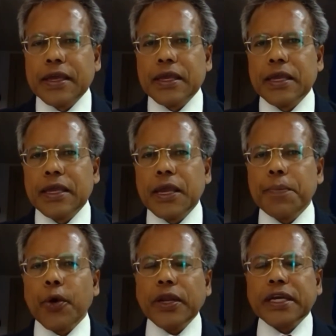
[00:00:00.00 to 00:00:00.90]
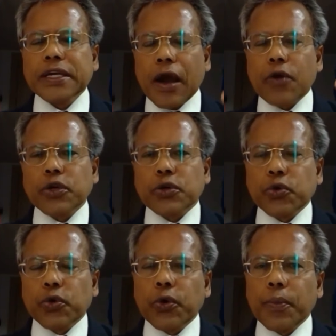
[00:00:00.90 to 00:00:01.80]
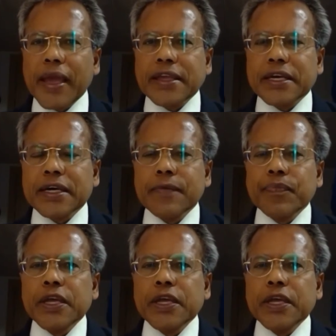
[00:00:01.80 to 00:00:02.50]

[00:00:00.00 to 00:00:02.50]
He pointed out two major